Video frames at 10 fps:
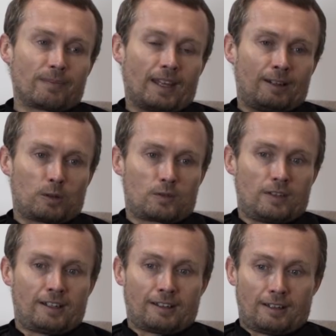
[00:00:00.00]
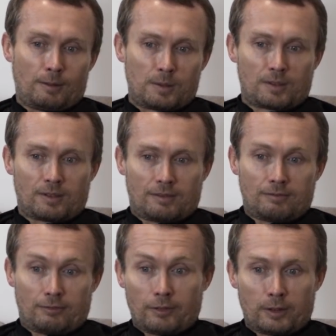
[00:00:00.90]
In Austria, and I was
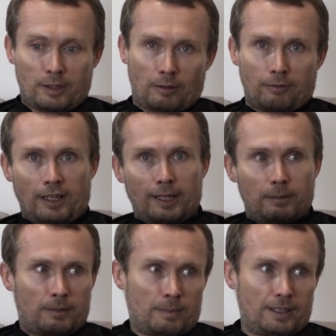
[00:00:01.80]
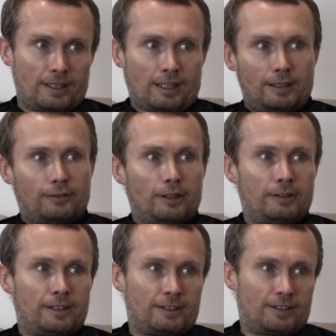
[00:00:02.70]
rerouting on the fly with my
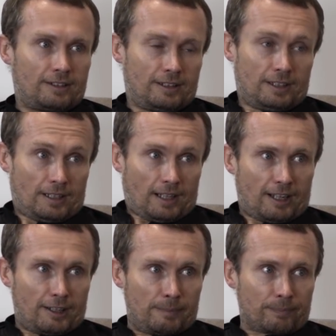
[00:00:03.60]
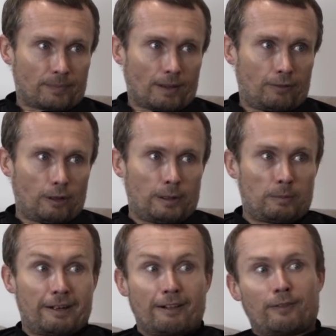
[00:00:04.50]
iPhone and following
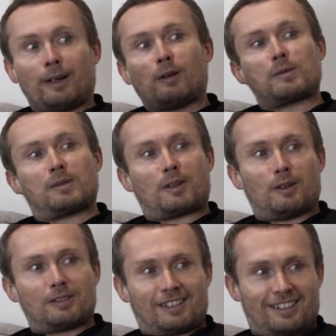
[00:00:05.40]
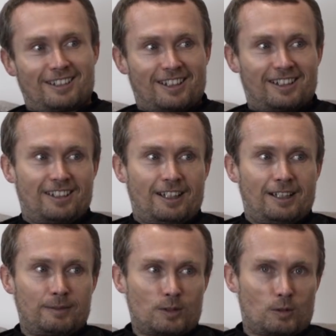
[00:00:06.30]
where everyone else has gone, and
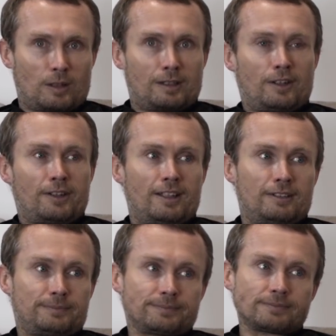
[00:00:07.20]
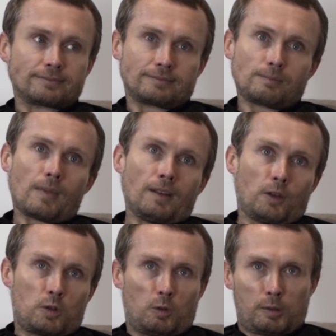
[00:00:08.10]
just trying to find
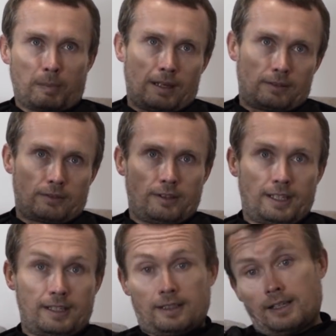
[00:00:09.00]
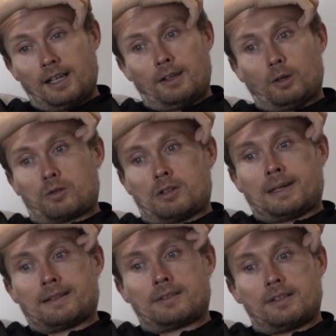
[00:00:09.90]
the shortest path through the Austrian
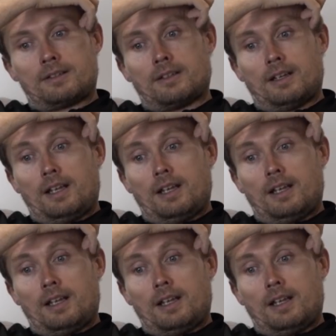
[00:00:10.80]
mountains.